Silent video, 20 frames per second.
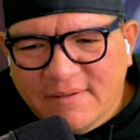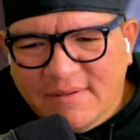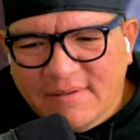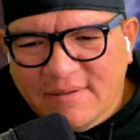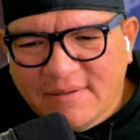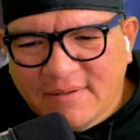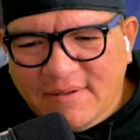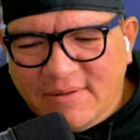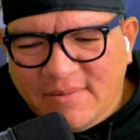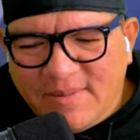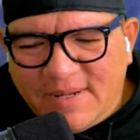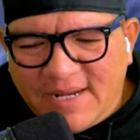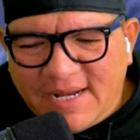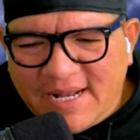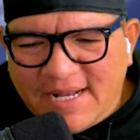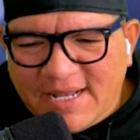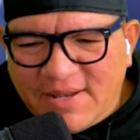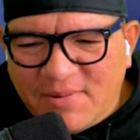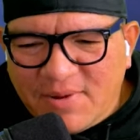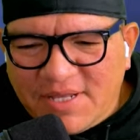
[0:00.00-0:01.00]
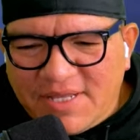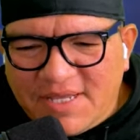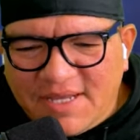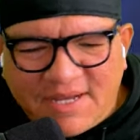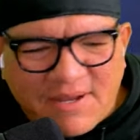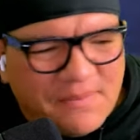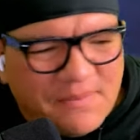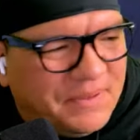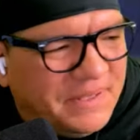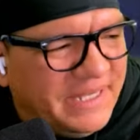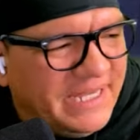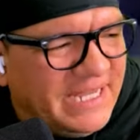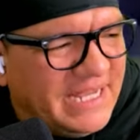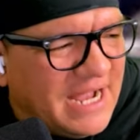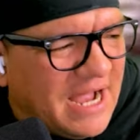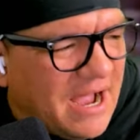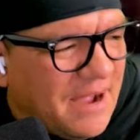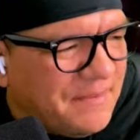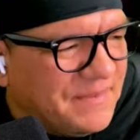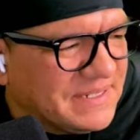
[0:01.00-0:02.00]
Oh my god, they went the complete
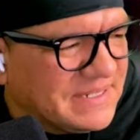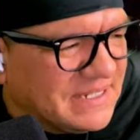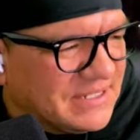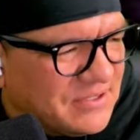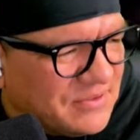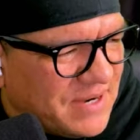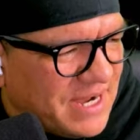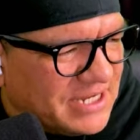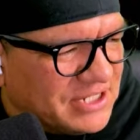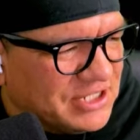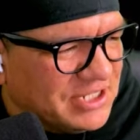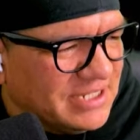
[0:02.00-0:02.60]
opposite direction?